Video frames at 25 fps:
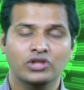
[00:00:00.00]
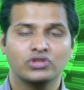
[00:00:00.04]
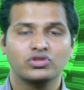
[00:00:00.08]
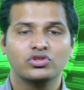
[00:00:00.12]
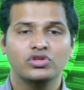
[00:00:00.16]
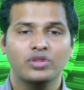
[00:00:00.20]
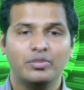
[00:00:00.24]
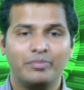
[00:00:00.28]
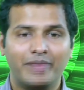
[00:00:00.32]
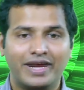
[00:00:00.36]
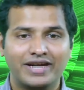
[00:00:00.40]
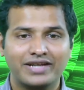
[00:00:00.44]

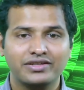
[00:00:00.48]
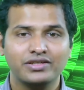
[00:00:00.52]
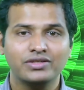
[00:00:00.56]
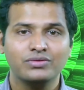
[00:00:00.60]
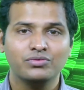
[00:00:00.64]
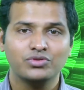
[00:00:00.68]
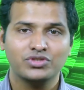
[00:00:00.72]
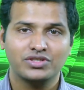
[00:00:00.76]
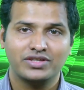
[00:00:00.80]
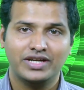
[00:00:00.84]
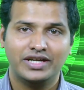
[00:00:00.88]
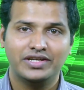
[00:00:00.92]
So the patent
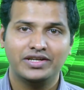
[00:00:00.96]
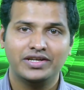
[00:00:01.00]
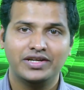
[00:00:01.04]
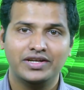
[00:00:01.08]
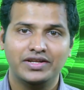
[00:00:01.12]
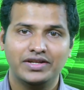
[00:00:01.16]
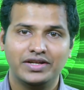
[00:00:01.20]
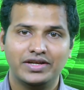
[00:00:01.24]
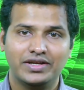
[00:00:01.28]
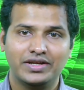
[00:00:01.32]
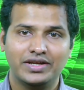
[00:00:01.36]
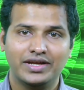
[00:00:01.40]
was granted
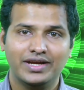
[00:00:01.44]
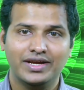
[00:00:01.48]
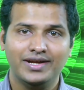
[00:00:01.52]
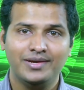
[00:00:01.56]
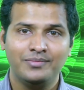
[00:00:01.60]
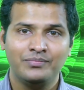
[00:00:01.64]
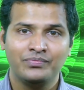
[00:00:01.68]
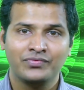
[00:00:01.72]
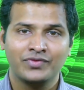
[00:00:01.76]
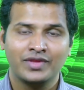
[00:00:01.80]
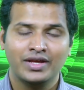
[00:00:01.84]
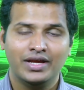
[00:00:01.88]
in India,
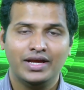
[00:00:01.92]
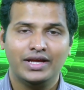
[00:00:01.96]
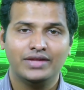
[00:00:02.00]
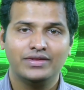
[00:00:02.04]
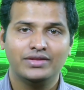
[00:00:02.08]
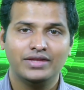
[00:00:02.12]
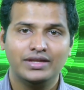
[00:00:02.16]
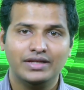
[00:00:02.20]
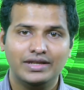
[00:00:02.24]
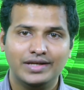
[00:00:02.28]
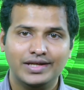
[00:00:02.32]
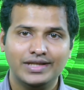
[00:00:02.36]

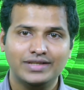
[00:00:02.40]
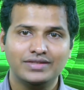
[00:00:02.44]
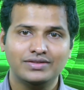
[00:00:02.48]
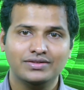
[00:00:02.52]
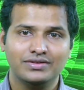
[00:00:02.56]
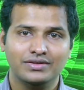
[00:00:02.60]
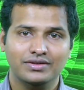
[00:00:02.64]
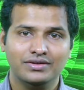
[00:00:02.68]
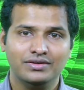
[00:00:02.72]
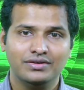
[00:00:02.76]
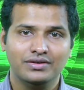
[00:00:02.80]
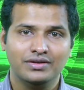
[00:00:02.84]
and then
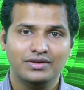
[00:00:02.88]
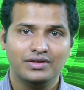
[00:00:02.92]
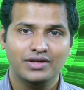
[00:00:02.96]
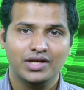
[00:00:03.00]
later,